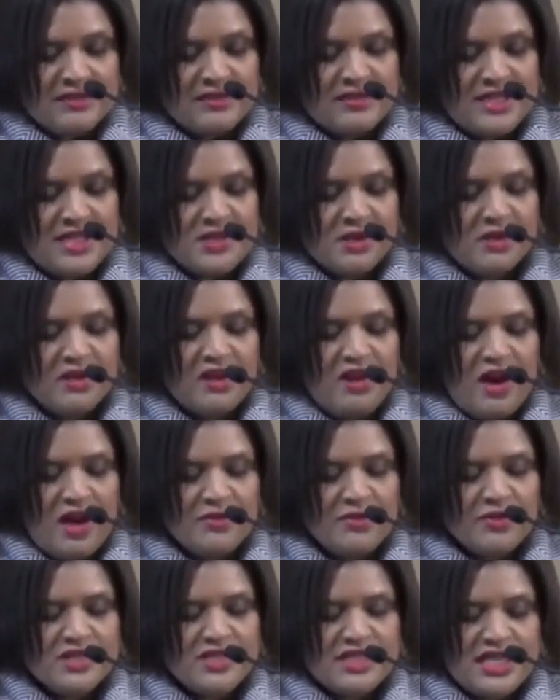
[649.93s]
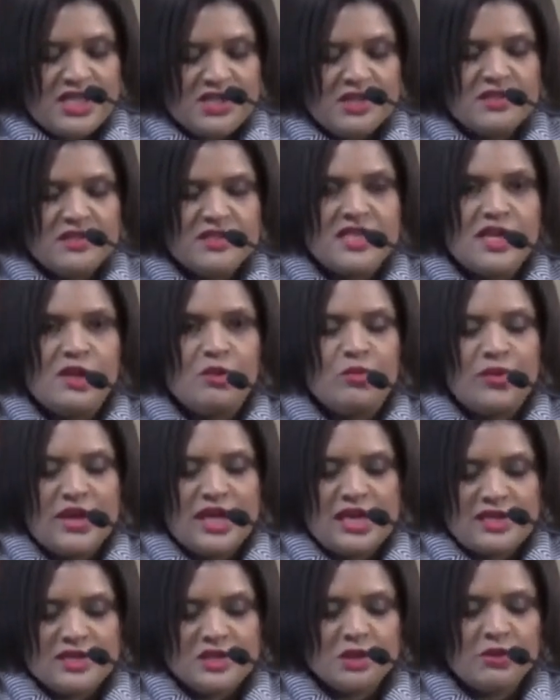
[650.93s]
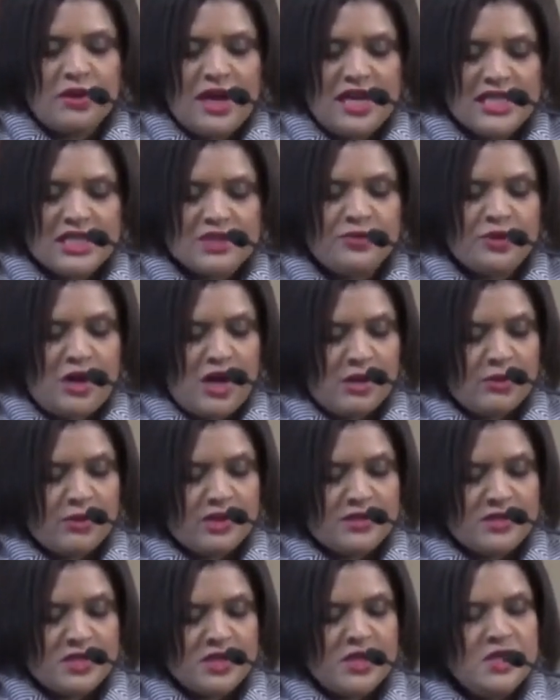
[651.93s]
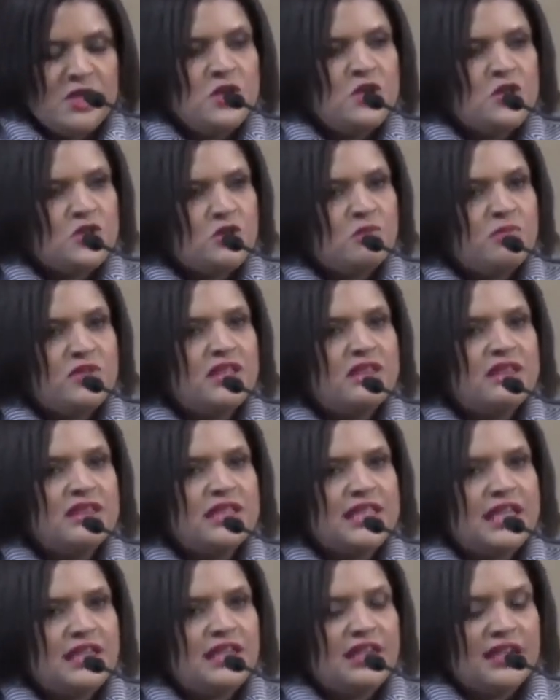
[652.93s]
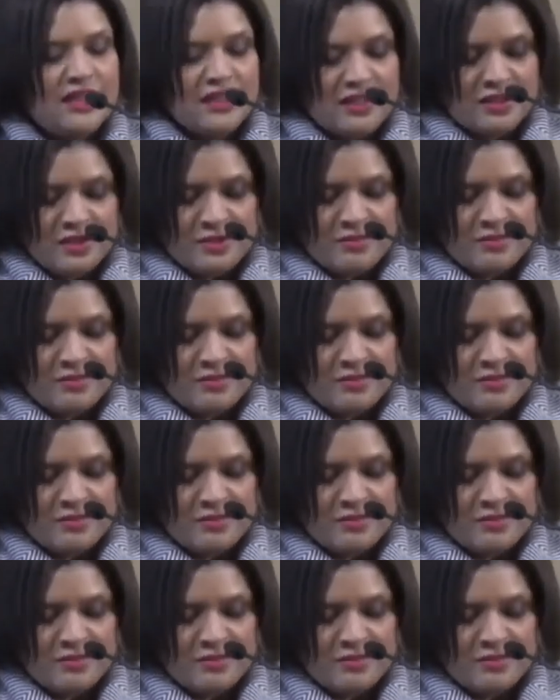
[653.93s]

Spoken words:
These are conversations that we as Christ followers should be leading.